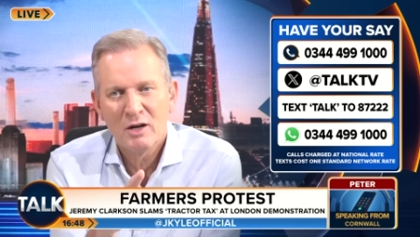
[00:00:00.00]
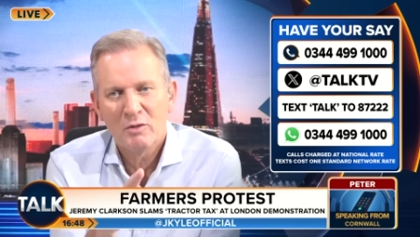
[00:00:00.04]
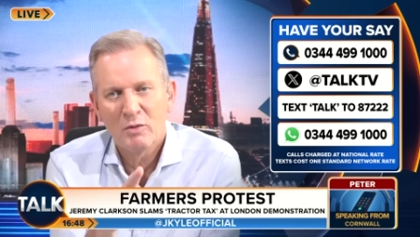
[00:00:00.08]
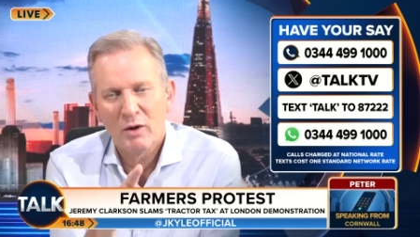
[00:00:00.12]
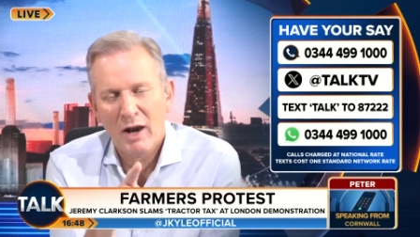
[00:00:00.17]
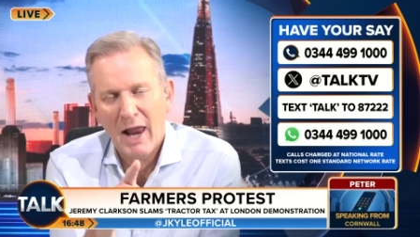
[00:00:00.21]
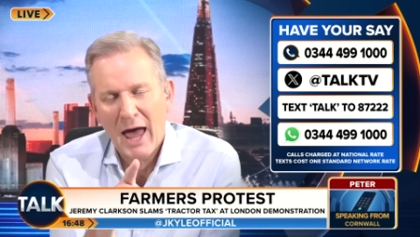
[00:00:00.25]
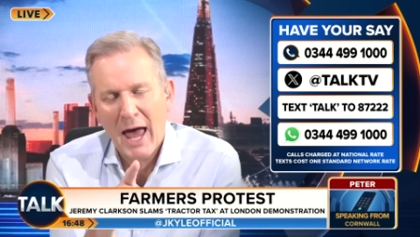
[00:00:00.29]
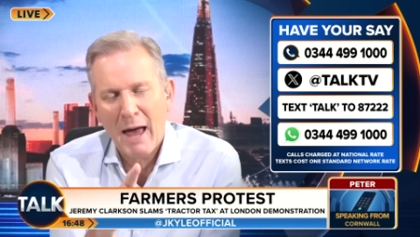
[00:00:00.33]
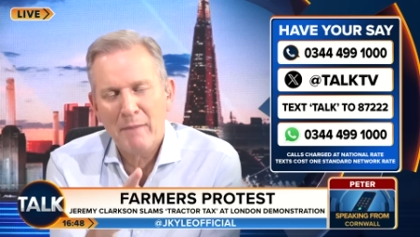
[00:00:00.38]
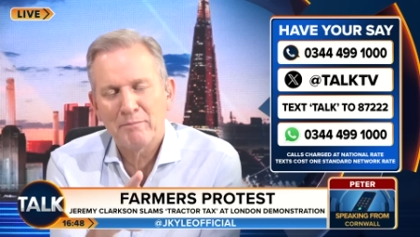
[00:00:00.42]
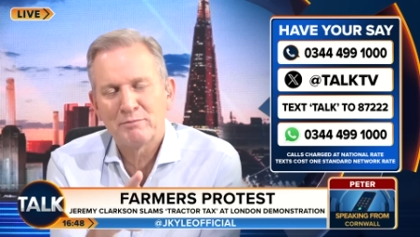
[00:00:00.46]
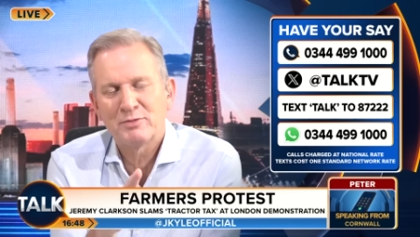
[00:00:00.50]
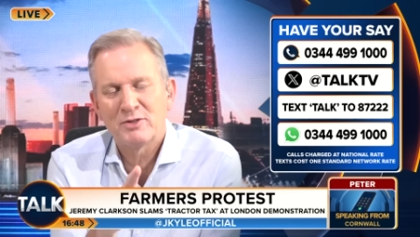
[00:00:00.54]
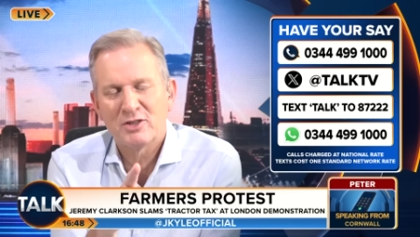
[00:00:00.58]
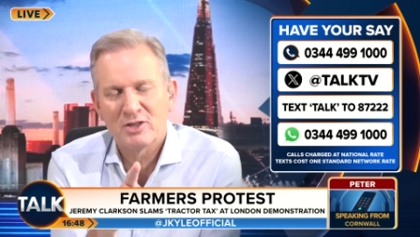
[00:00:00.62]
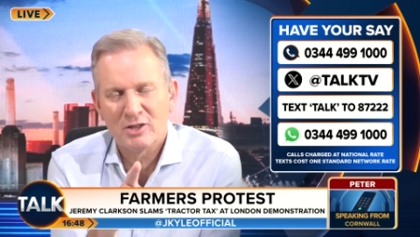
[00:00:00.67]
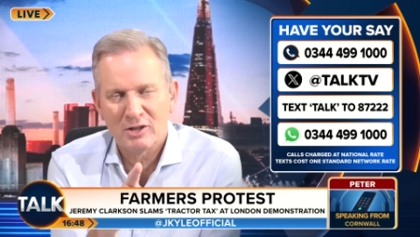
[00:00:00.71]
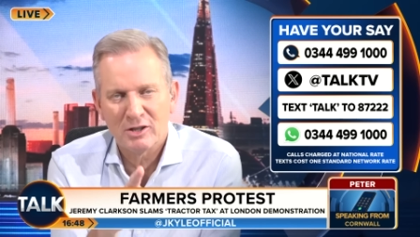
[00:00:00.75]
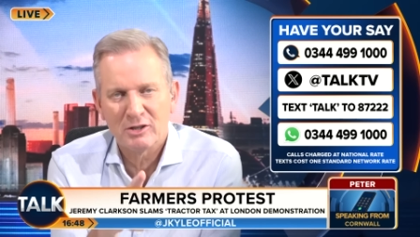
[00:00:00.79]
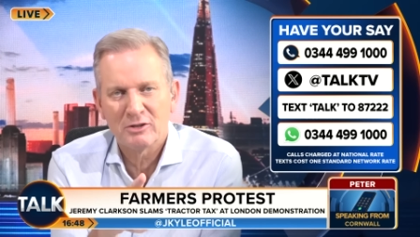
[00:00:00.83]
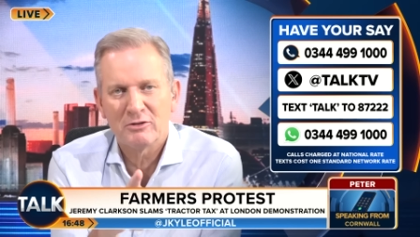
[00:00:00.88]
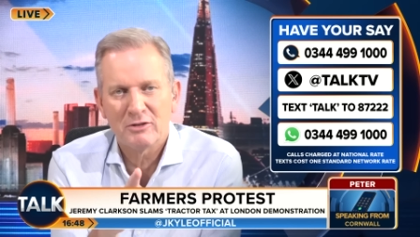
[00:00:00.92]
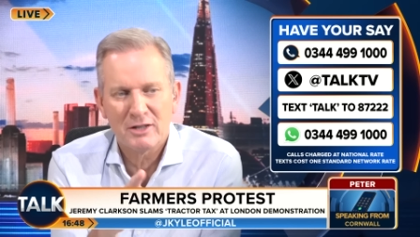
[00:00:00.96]
will
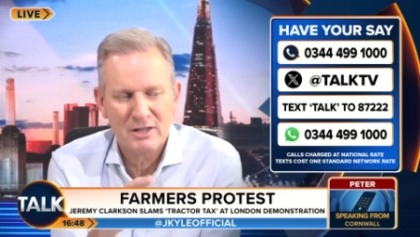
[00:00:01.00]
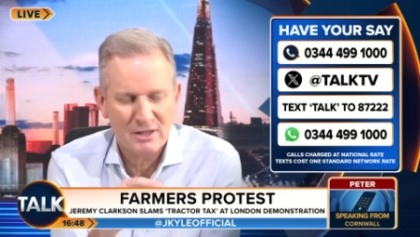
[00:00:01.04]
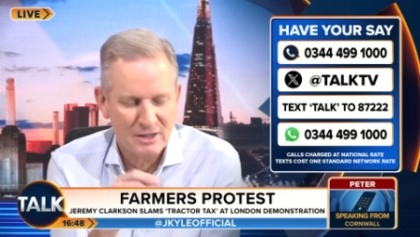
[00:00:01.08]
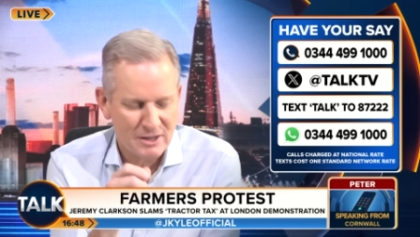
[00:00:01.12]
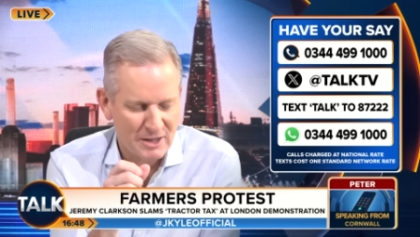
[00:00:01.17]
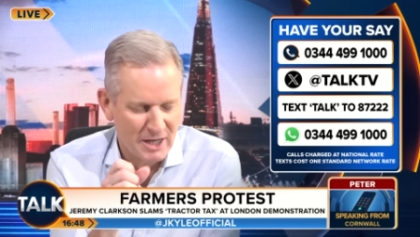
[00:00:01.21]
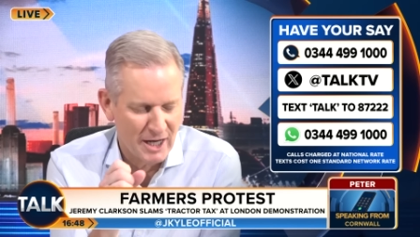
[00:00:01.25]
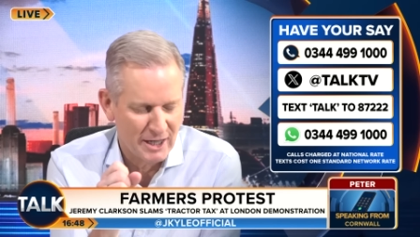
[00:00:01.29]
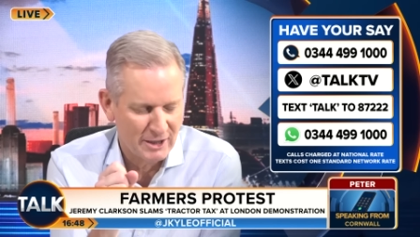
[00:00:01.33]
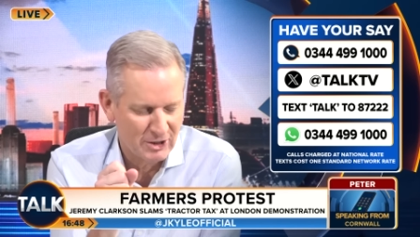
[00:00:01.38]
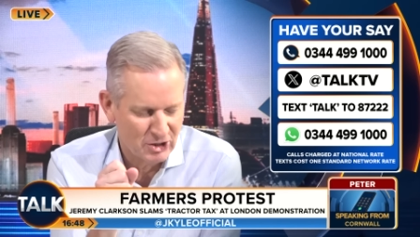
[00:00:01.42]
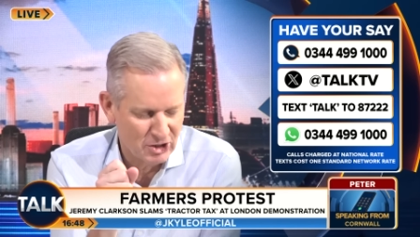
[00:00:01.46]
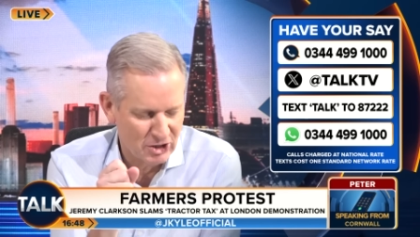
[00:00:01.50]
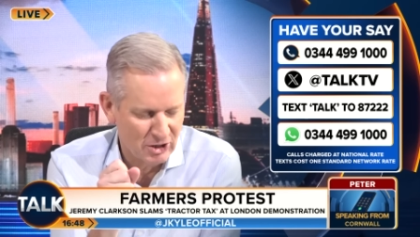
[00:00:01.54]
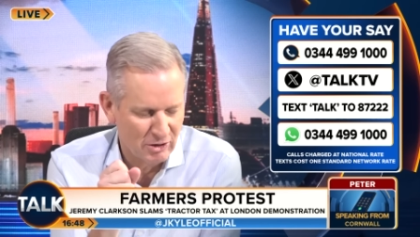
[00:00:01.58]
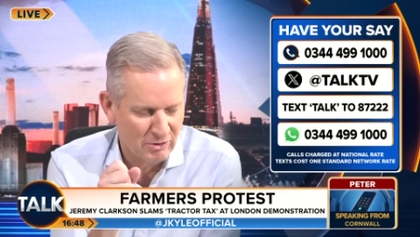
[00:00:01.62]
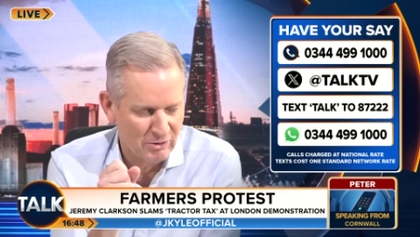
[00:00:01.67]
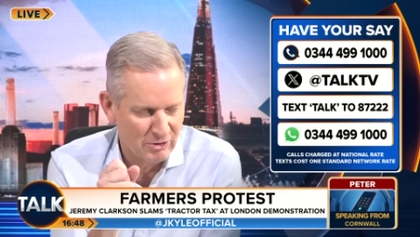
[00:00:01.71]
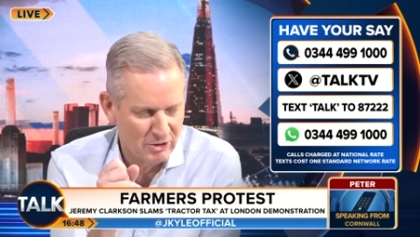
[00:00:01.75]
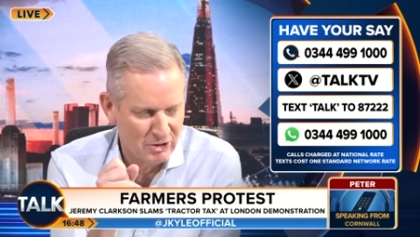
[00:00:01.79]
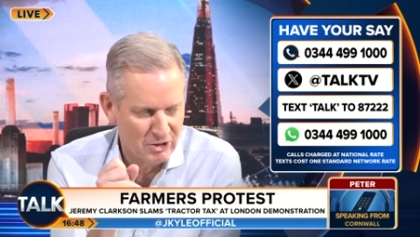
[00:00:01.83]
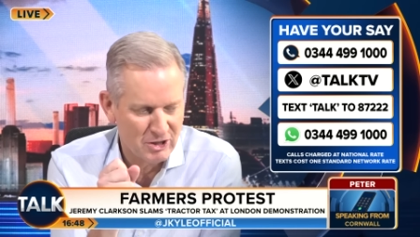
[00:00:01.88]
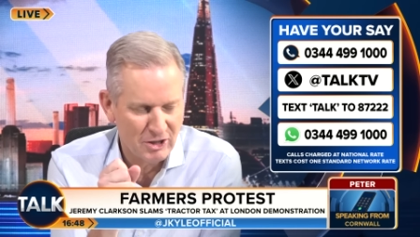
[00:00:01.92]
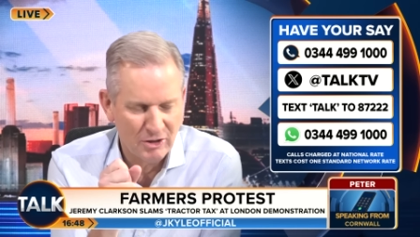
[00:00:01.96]
absolutely stand
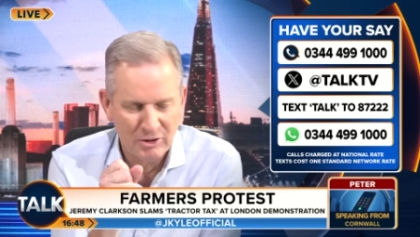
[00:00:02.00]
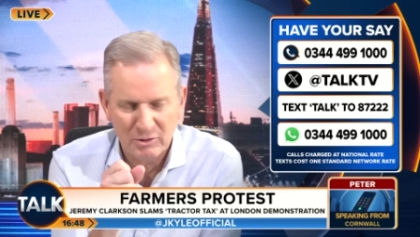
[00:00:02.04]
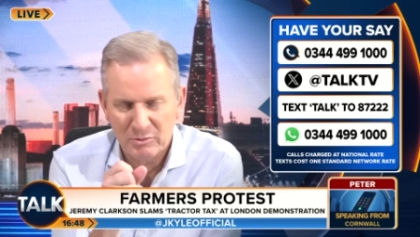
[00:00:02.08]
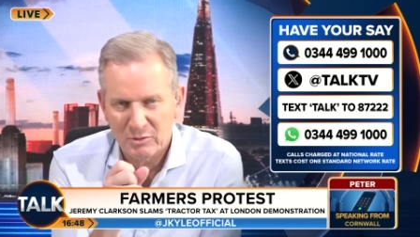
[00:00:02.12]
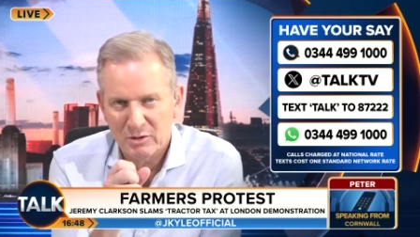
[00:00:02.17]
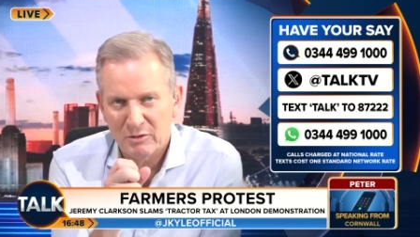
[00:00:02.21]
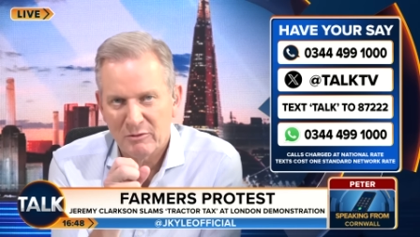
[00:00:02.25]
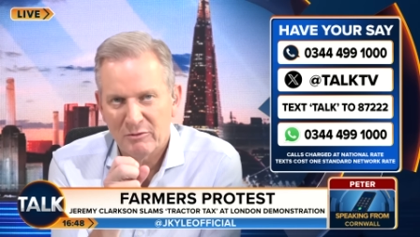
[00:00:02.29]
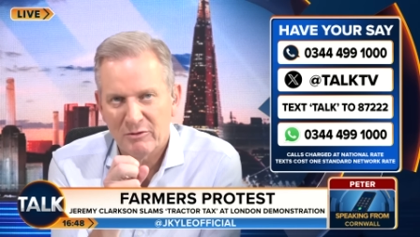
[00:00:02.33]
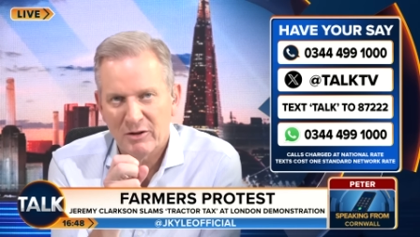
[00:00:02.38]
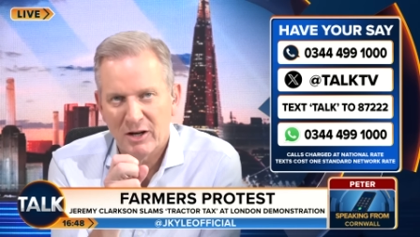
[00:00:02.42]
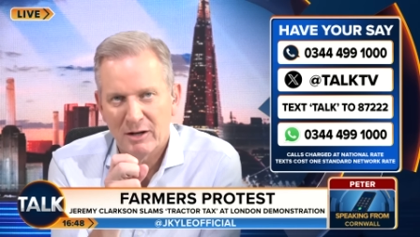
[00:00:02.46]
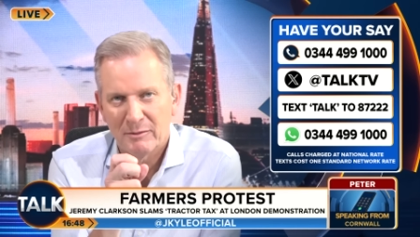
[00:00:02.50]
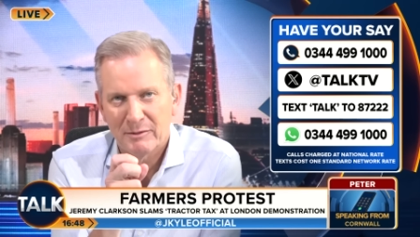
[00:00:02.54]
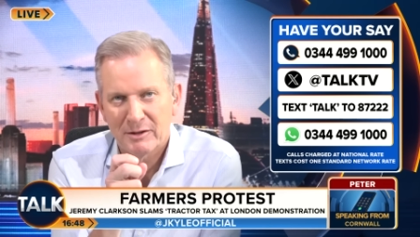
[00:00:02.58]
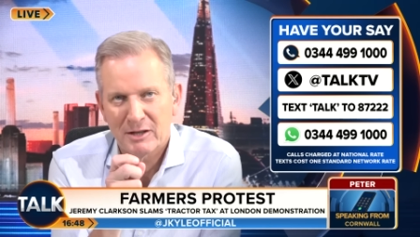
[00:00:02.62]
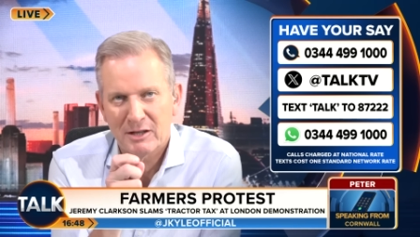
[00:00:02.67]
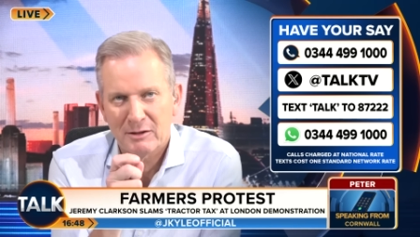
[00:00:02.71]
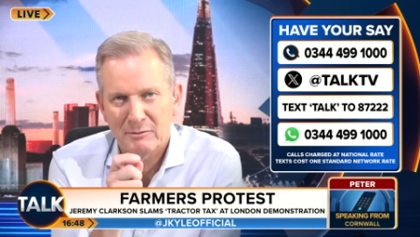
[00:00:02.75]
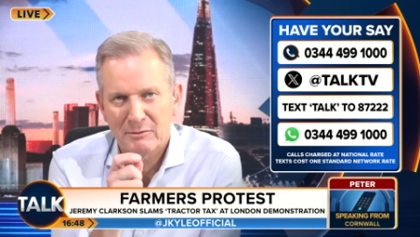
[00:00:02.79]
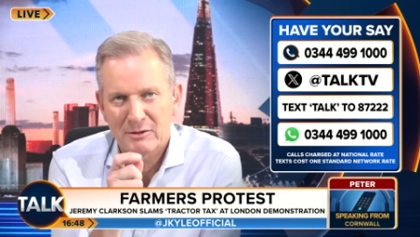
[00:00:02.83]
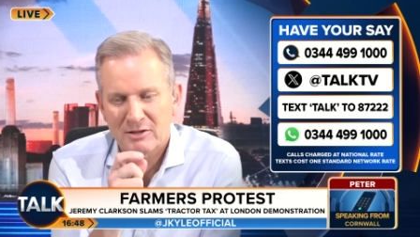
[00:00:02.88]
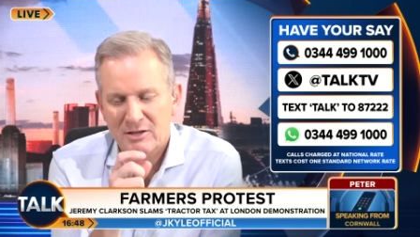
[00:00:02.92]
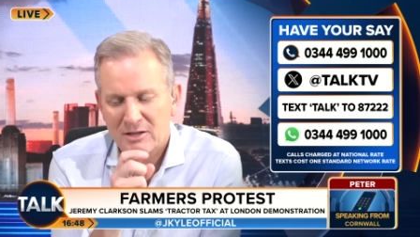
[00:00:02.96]
shoulder to shoulder with the farming
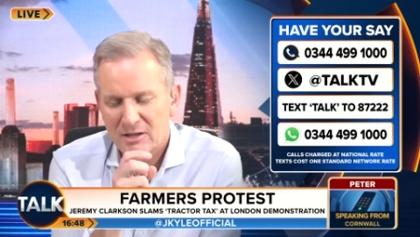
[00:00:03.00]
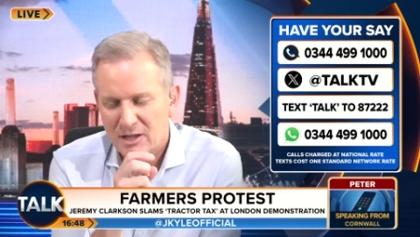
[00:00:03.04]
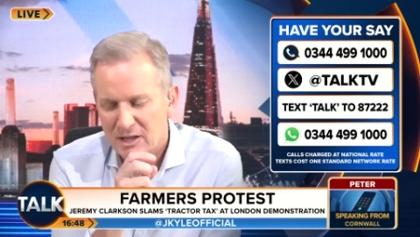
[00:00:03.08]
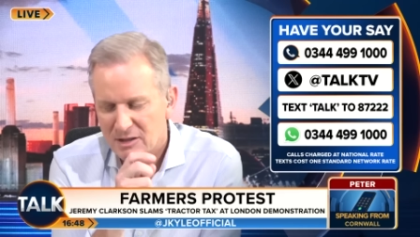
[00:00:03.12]
community.